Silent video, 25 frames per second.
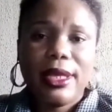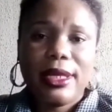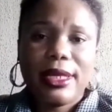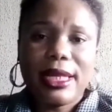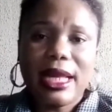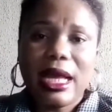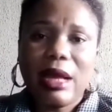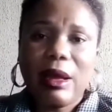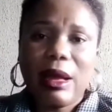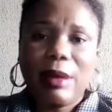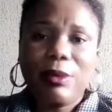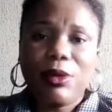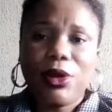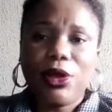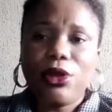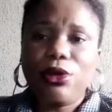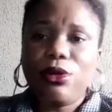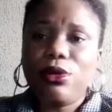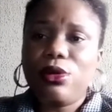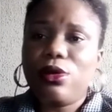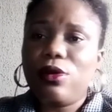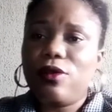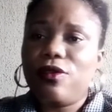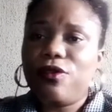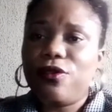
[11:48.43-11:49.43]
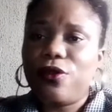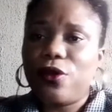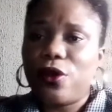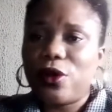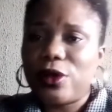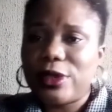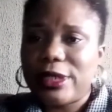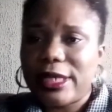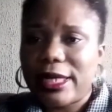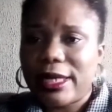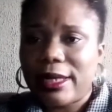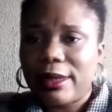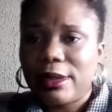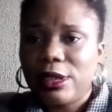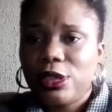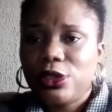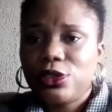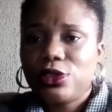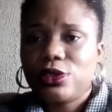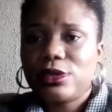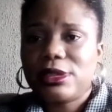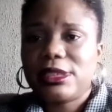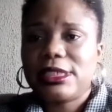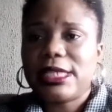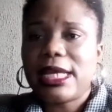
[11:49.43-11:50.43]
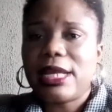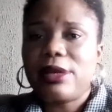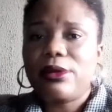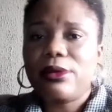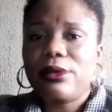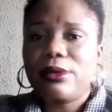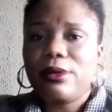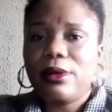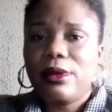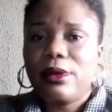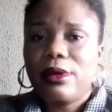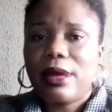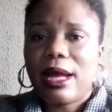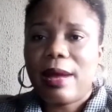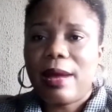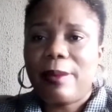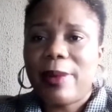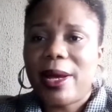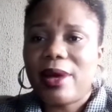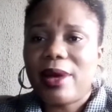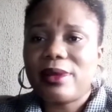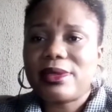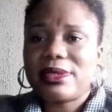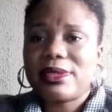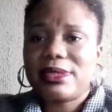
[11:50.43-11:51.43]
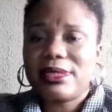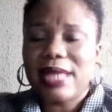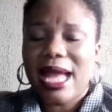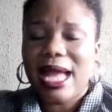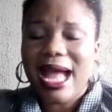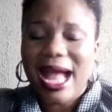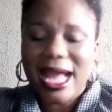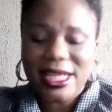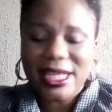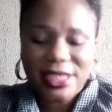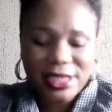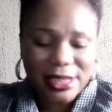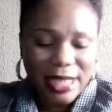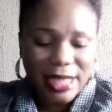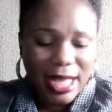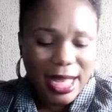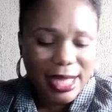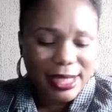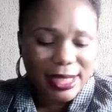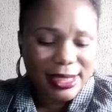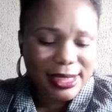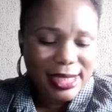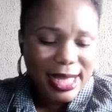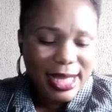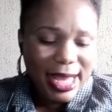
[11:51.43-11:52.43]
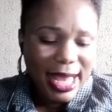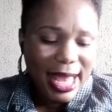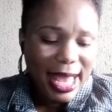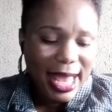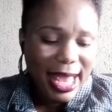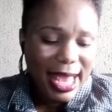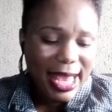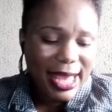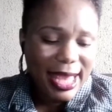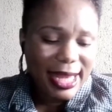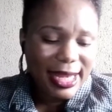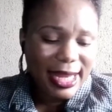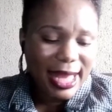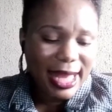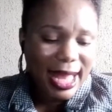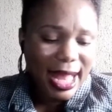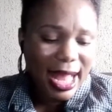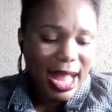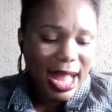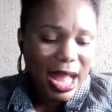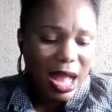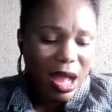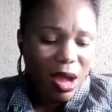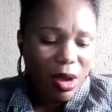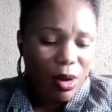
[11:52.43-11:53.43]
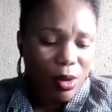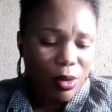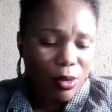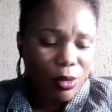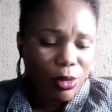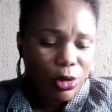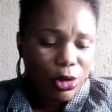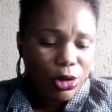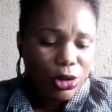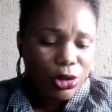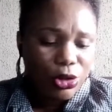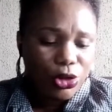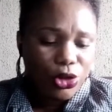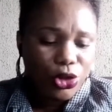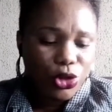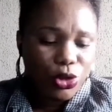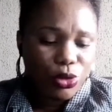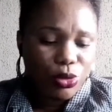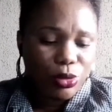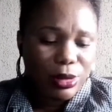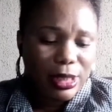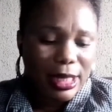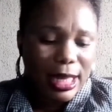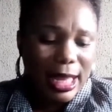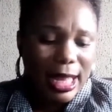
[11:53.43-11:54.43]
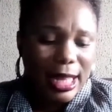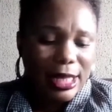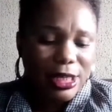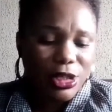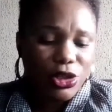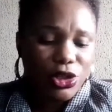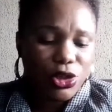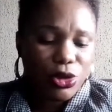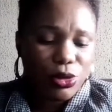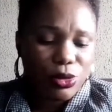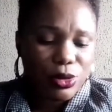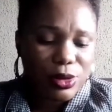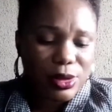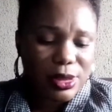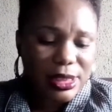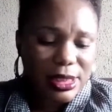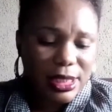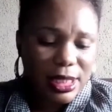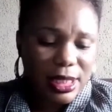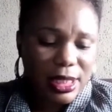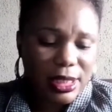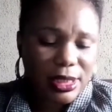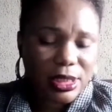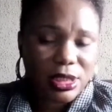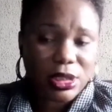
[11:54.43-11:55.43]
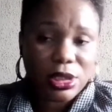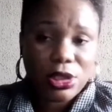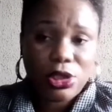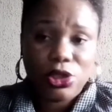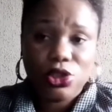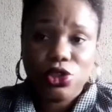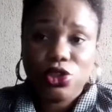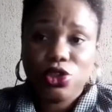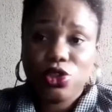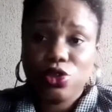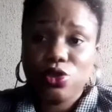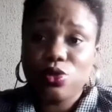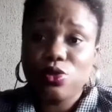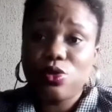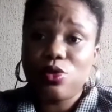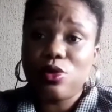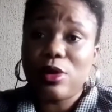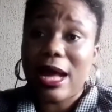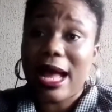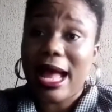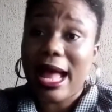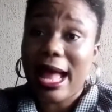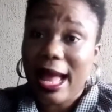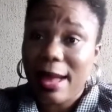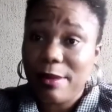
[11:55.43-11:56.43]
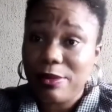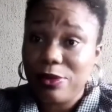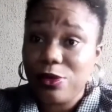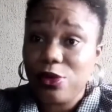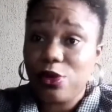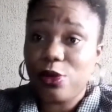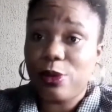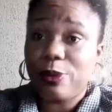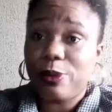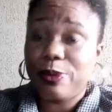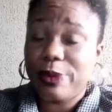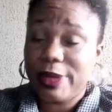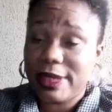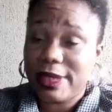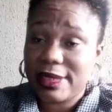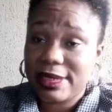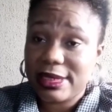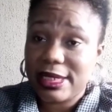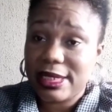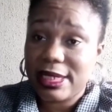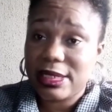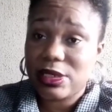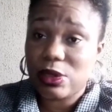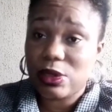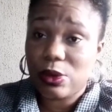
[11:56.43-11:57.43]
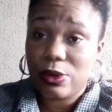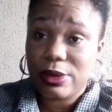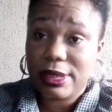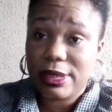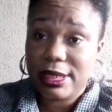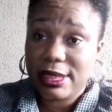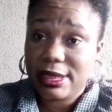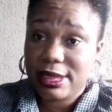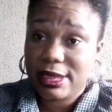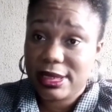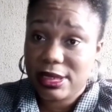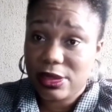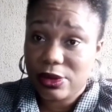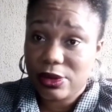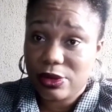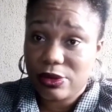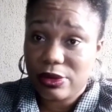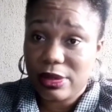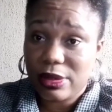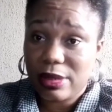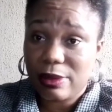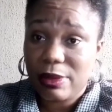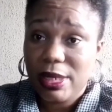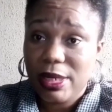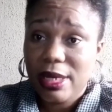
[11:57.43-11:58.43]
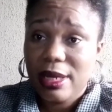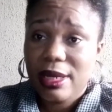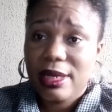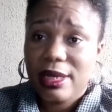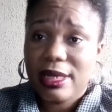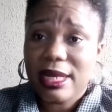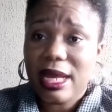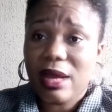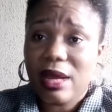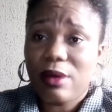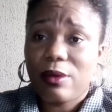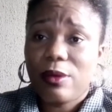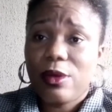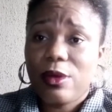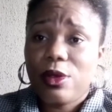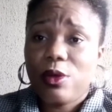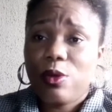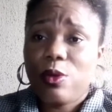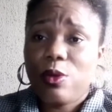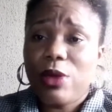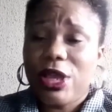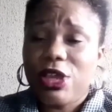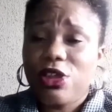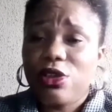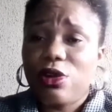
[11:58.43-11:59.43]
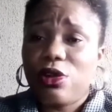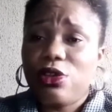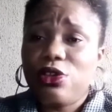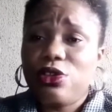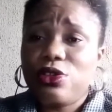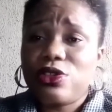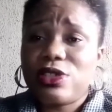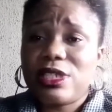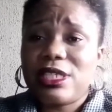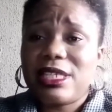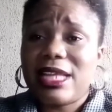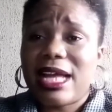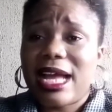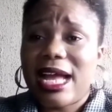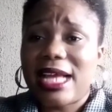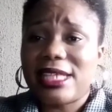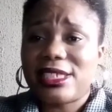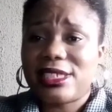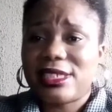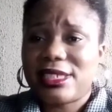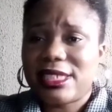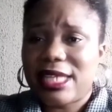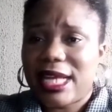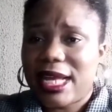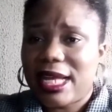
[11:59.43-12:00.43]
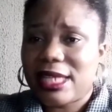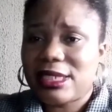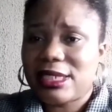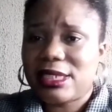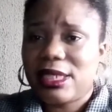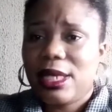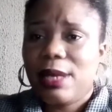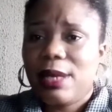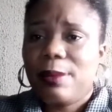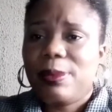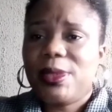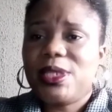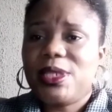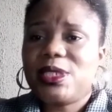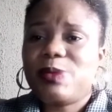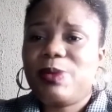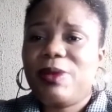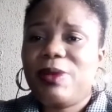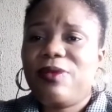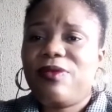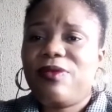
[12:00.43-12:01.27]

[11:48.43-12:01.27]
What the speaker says: Now I'm going to go further to tell you about hashtags and how you can use it to harm your business on Instagram. Now, when you're using hashtags, please be